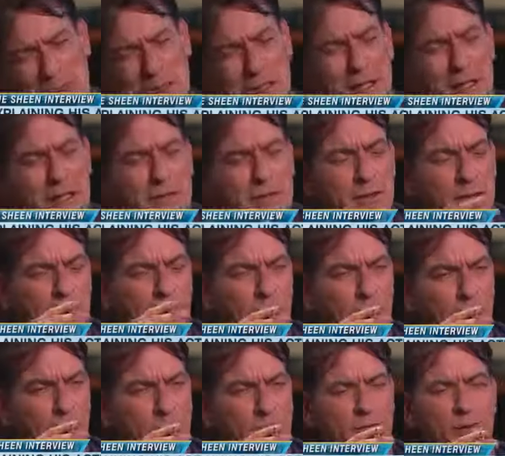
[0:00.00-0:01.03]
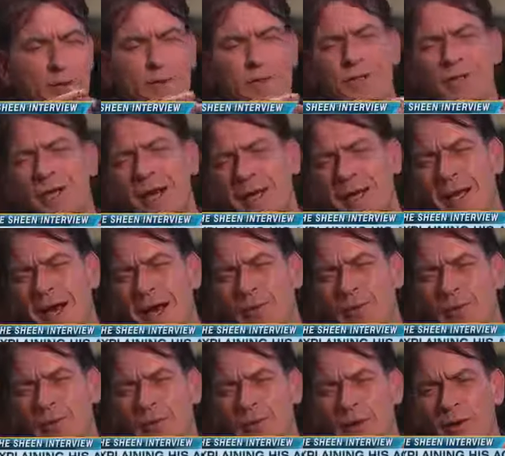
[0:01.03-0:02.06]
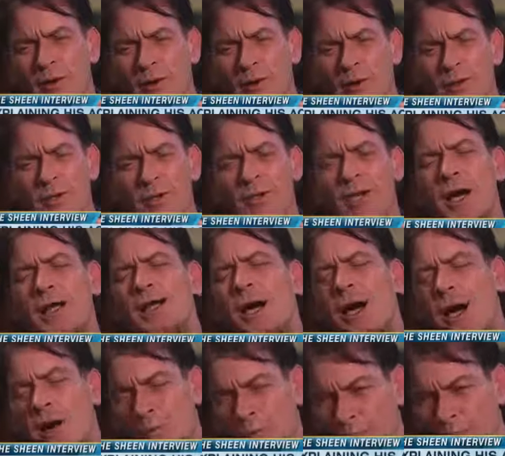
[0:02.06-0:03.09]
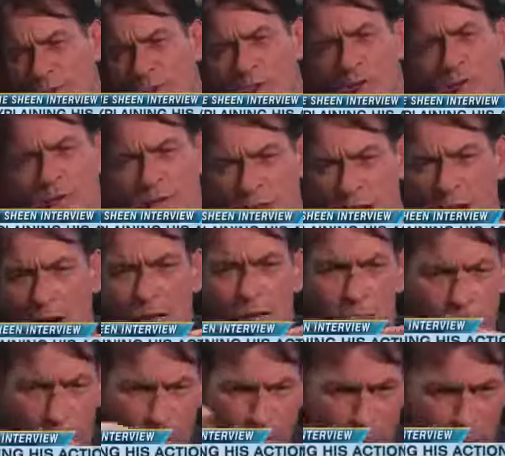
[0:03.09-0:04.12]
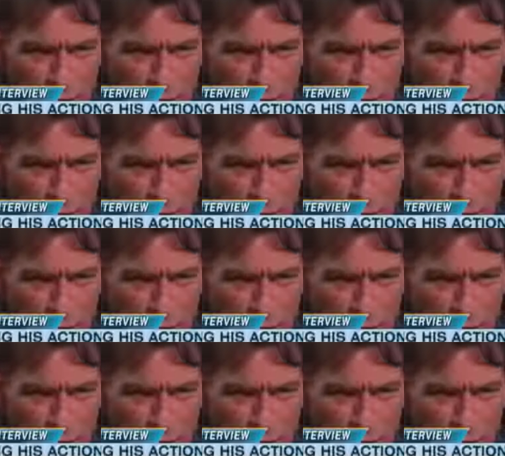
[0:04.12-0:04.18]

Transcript: my god, it's all my mom's fault? Shut up. Shut up. Stop. Move